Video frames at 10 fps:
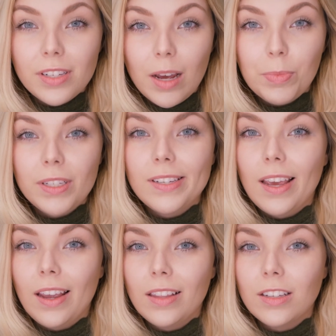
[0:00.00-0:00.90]
step in
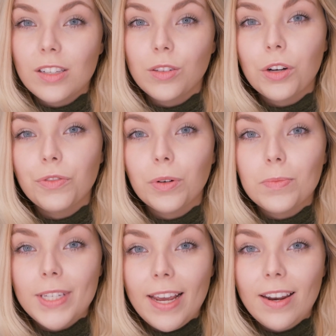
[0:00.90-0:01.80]
taking this look
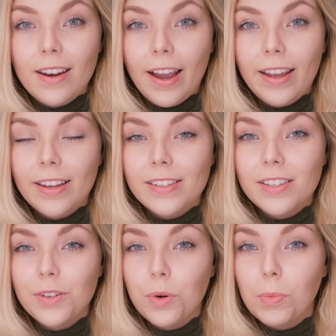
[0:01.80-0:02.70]
from day to night is
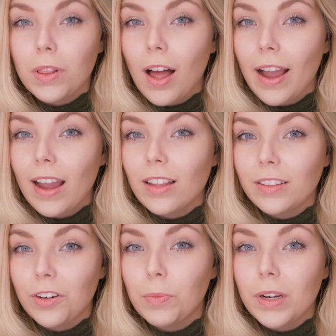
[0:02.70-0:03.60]
to apply a
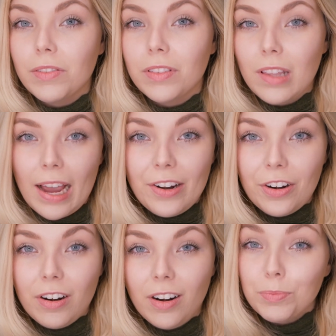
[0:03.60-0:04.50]
little bit of
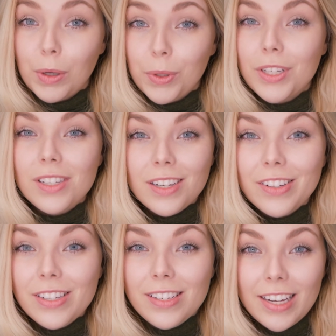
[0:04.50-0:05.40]
liner, but we're
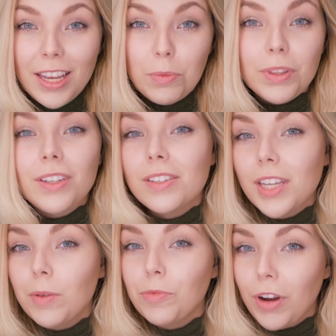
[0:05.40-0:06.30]
still sticking with these
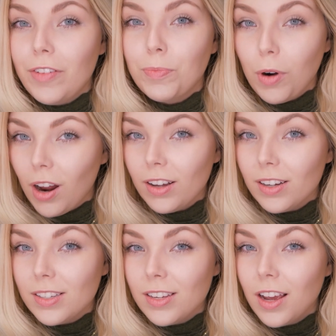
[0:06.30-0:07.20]
same five
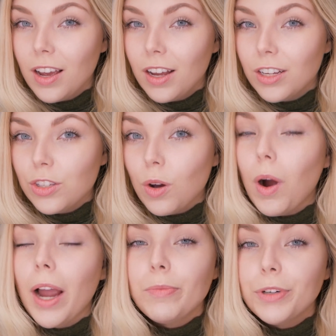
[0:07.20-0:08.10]
products.
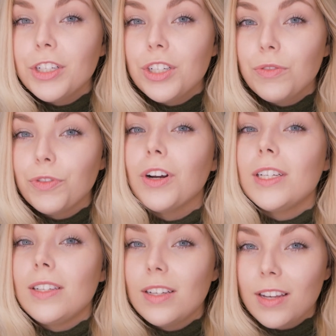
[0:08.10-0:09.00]
So I'm reaching for
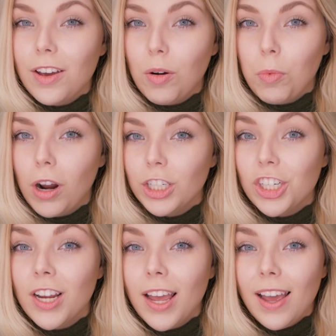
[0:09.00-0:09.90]
a detail
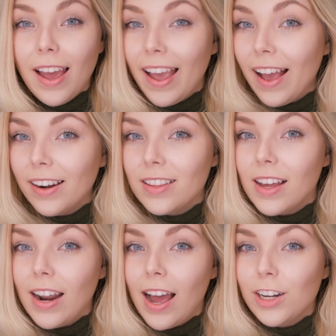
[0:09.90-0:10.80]
brush and
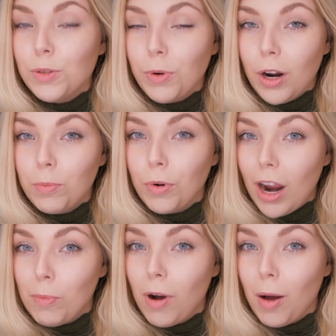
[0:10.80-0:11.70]
that ash brown
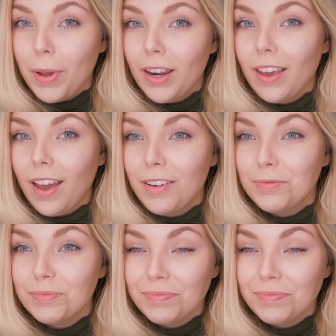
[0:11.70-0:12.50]
brow pomade again.